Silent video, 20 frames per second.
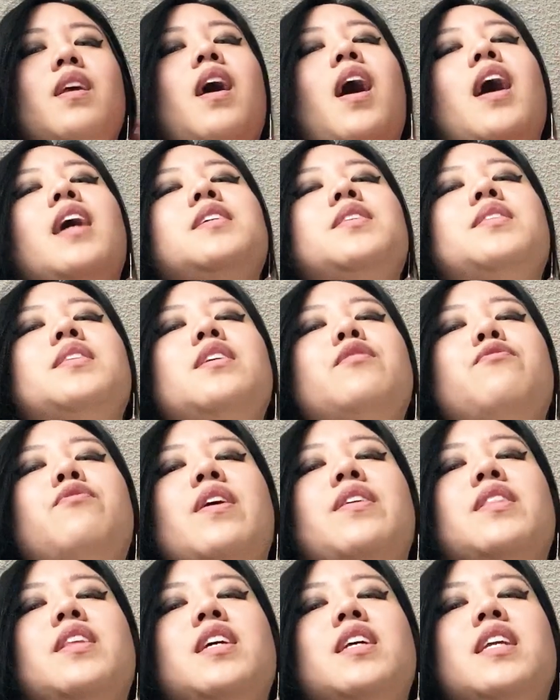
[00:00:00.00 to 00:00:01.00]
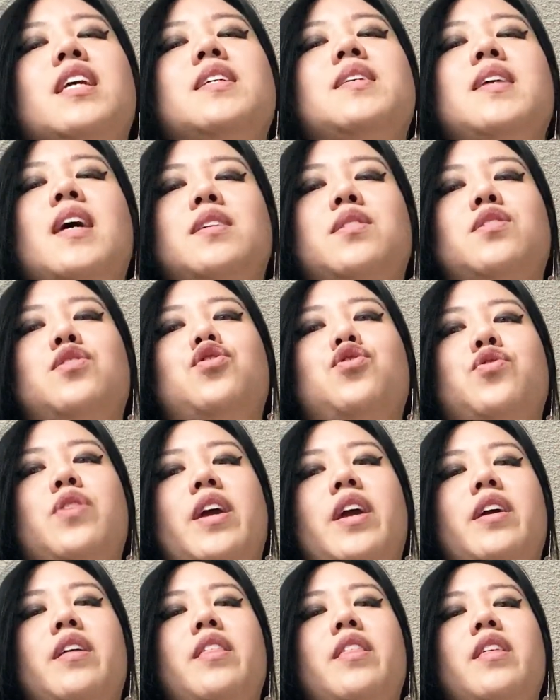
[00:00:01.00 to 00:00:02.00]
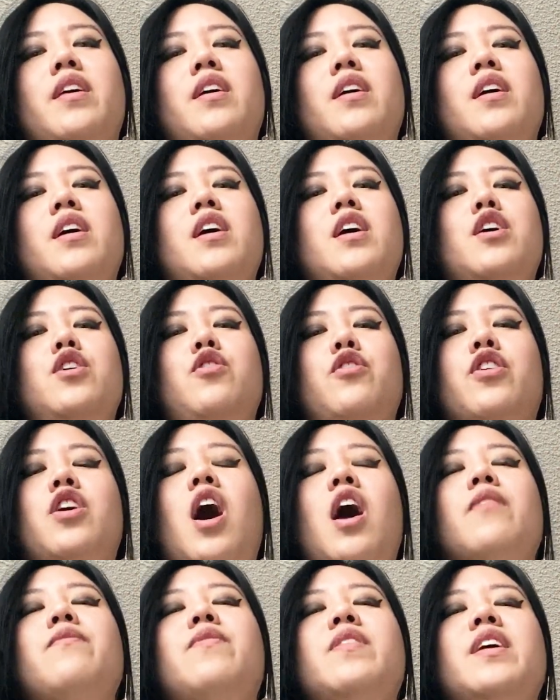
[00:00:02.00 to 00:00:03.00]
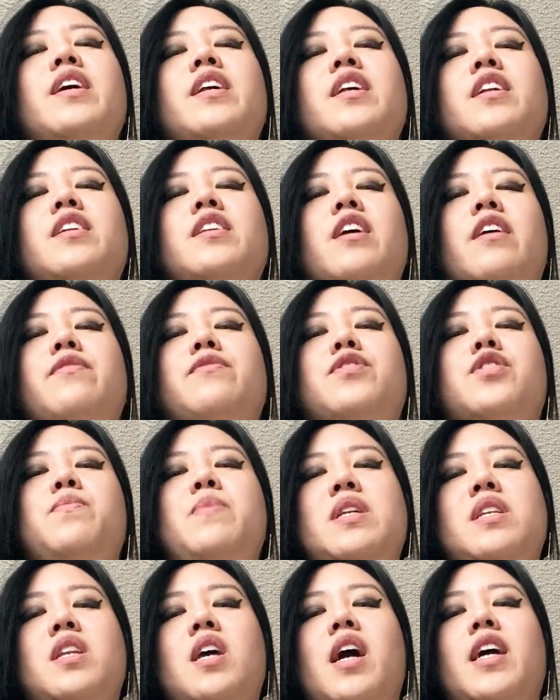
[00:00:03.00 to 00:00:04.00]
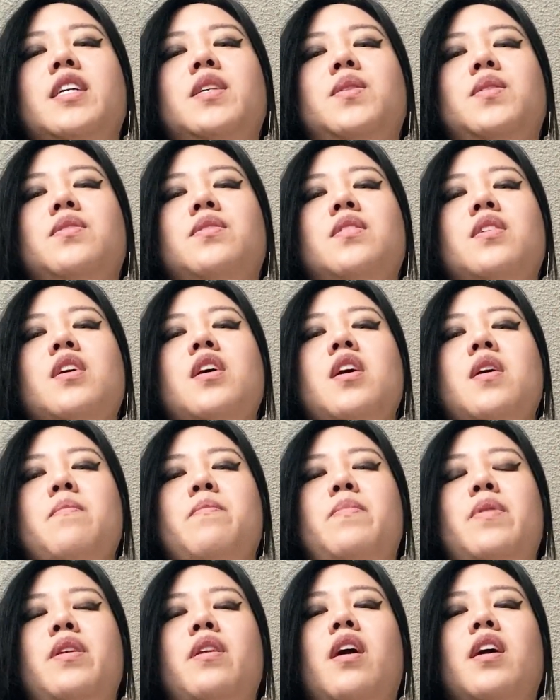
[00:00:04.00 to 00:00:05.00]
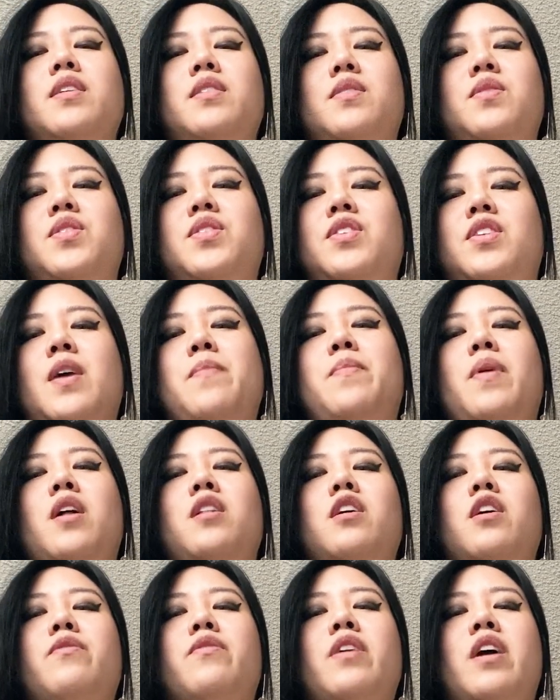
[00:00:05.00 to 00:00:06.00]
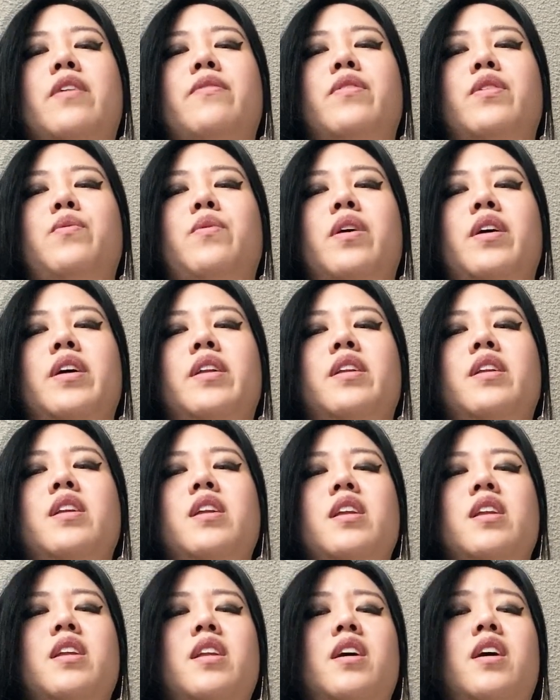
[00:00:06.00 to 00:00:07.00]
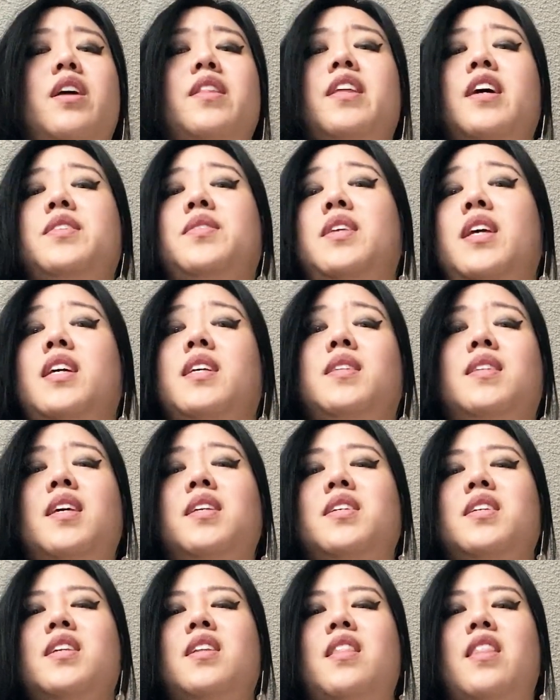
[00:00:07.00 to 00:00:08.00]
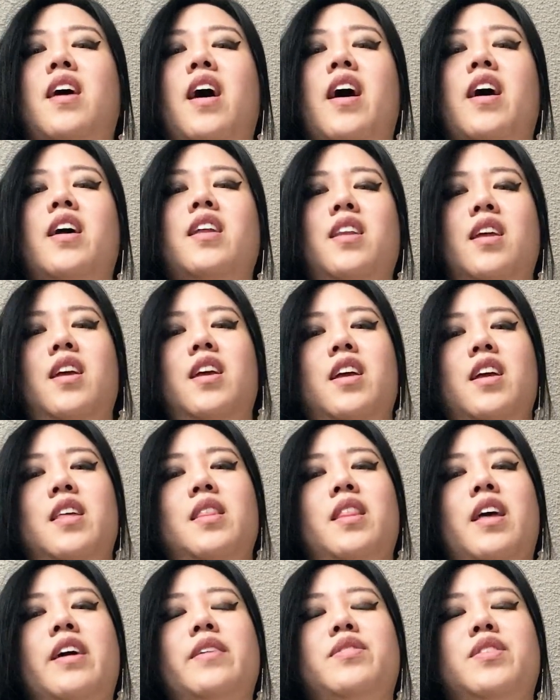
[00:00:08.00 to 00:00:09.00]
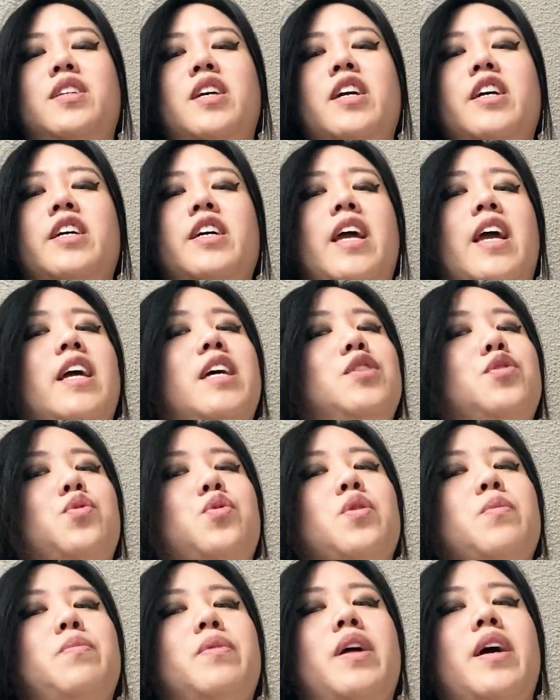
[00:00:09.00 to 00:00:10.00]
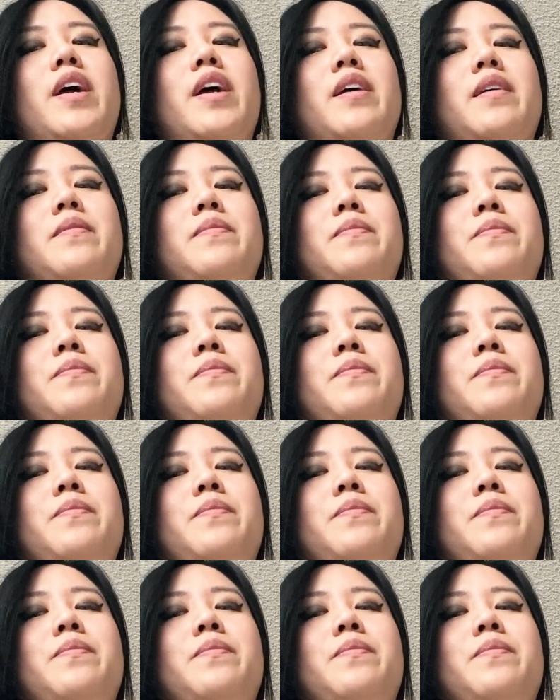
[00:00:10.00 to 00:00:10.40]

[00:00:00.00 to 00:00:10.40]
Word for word: I see friendliness as a strength. You're confident enough to be nice, but not to step all over everyone, unless they consented to that in lifestyle and or play.